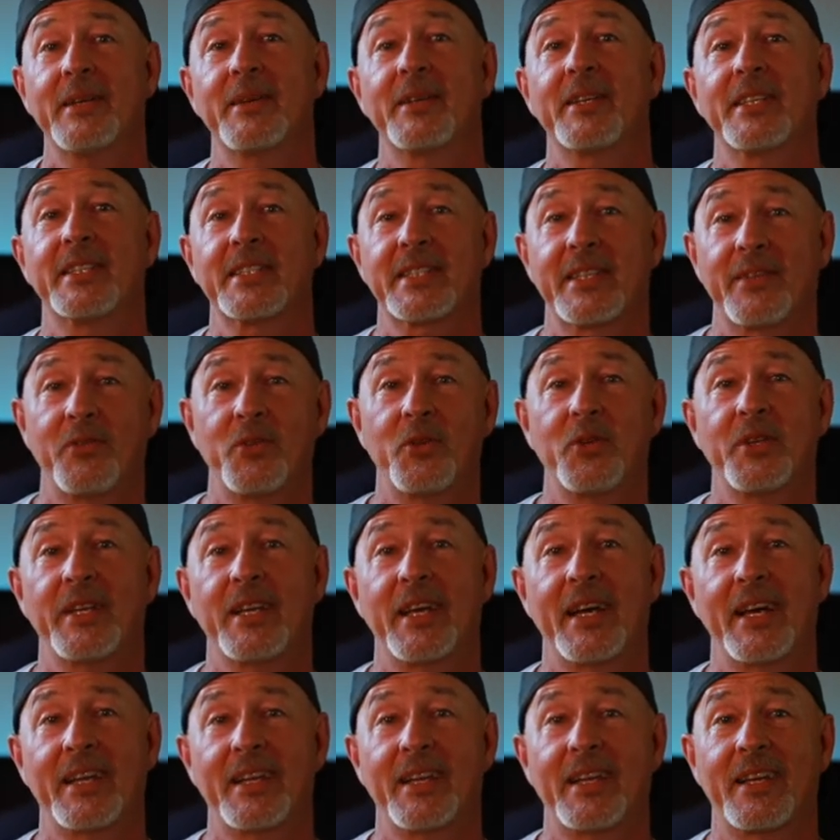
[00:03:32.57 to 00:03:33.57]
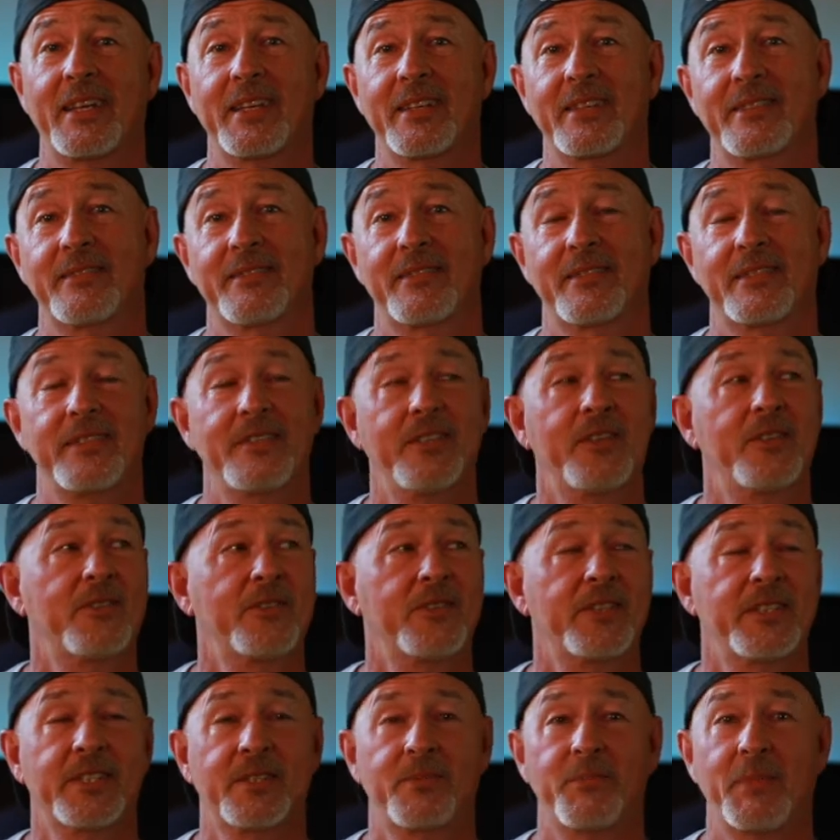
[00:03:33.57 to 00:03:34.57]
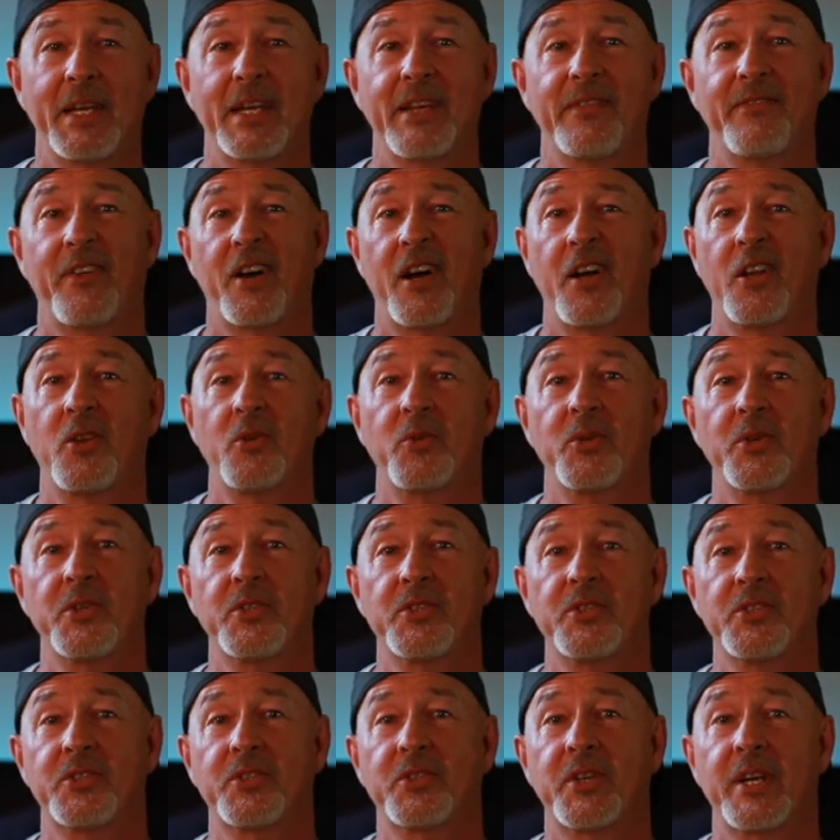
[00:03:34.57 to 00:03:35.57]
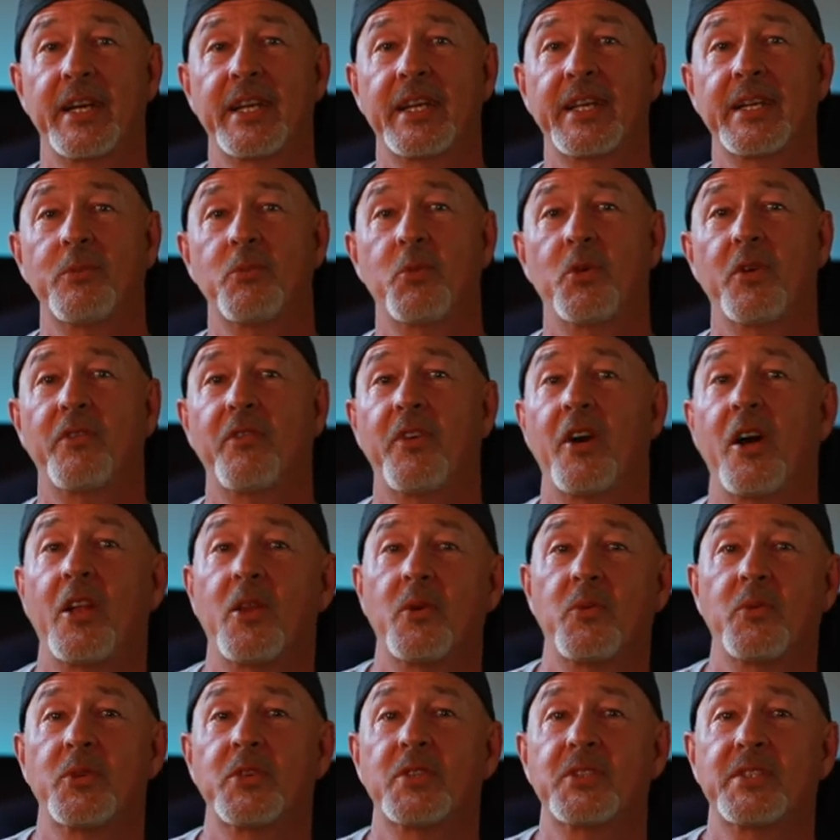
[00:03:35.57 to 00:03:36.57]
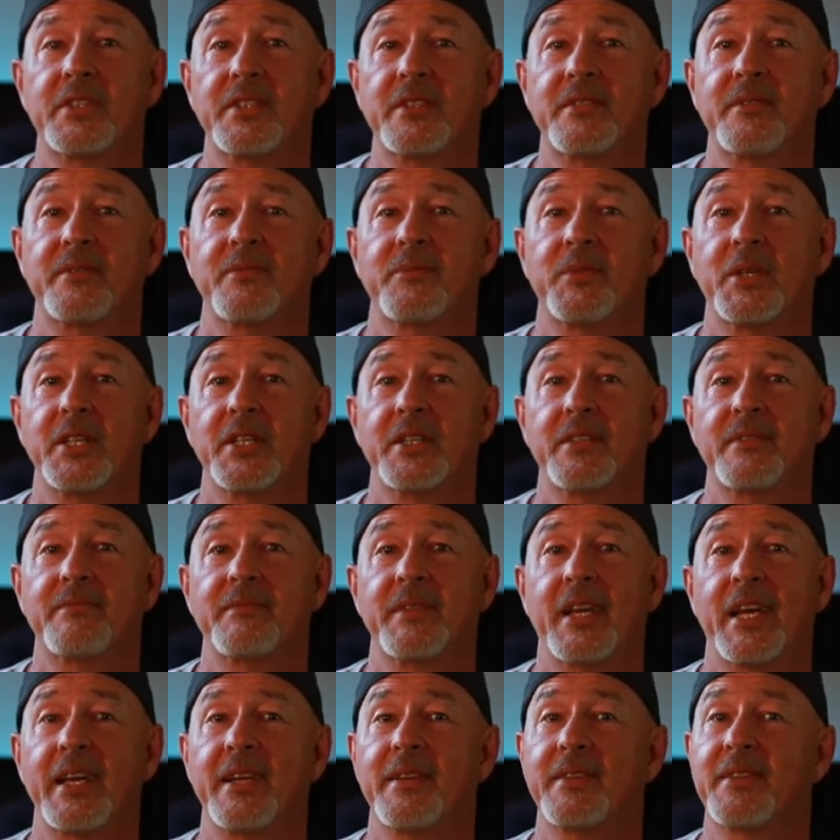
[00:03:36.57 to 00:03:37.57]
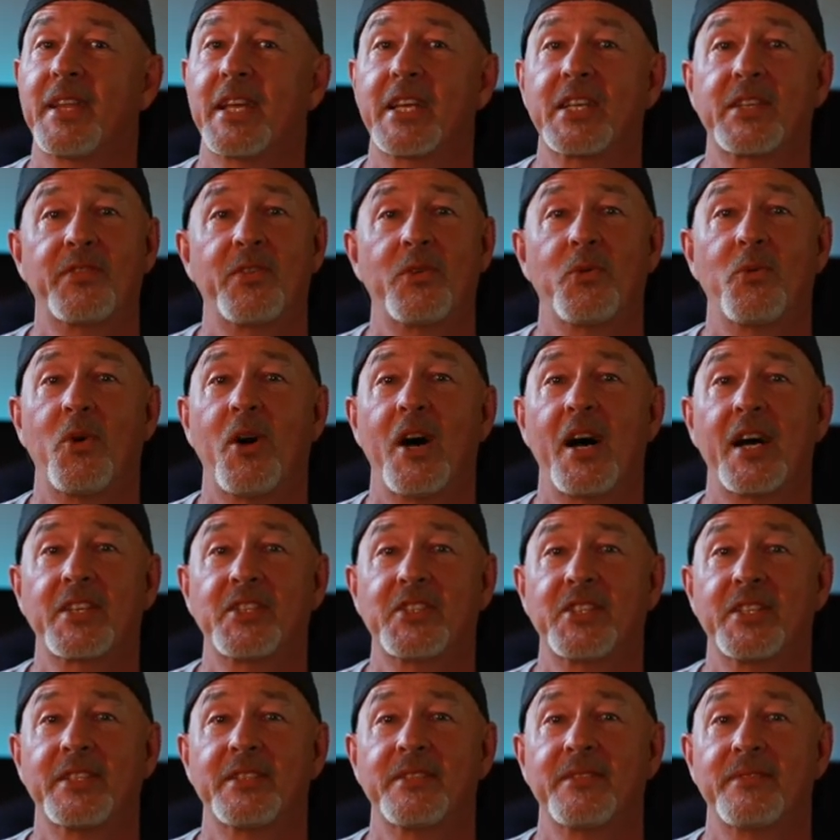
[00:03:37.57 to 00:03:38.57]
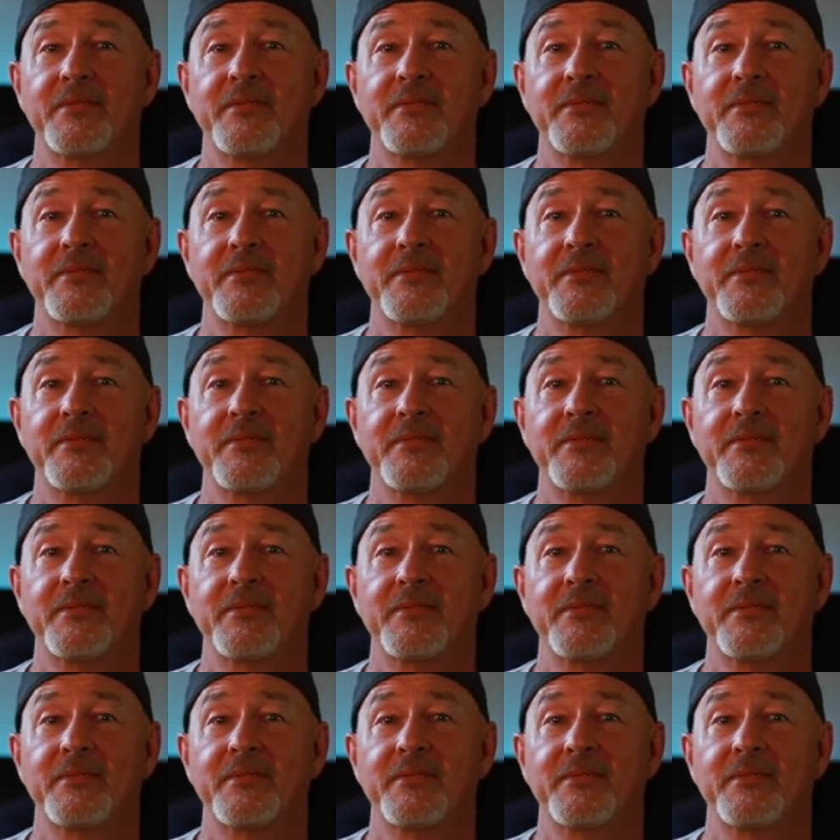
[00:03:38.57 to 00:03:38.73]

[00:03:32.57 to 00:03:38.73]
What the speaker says: because I've only got like, this many followers, trying to get more followers. But hey, thanks for watching.